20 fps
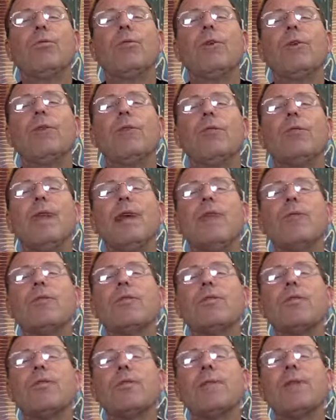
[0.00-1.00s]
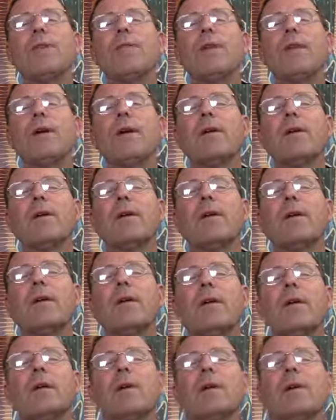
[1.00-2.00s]
We'll be able to live out
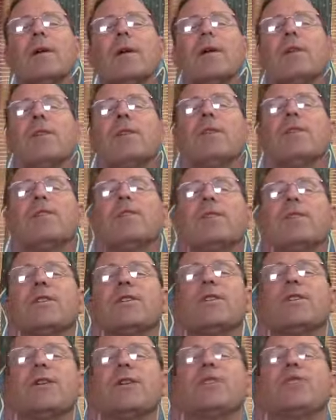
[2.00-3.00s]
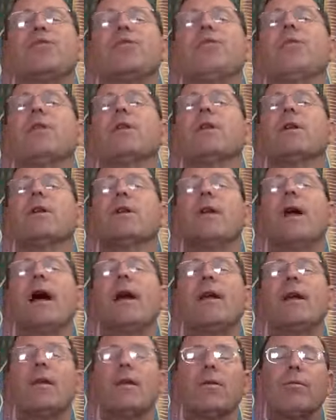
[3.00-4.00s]
what Jesus says, You are the
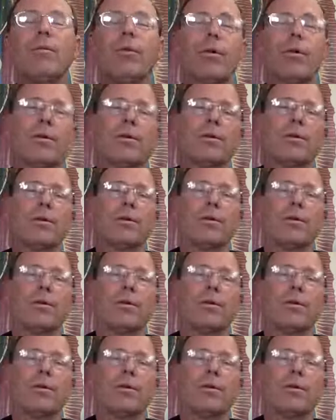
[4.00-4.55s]
light of the world.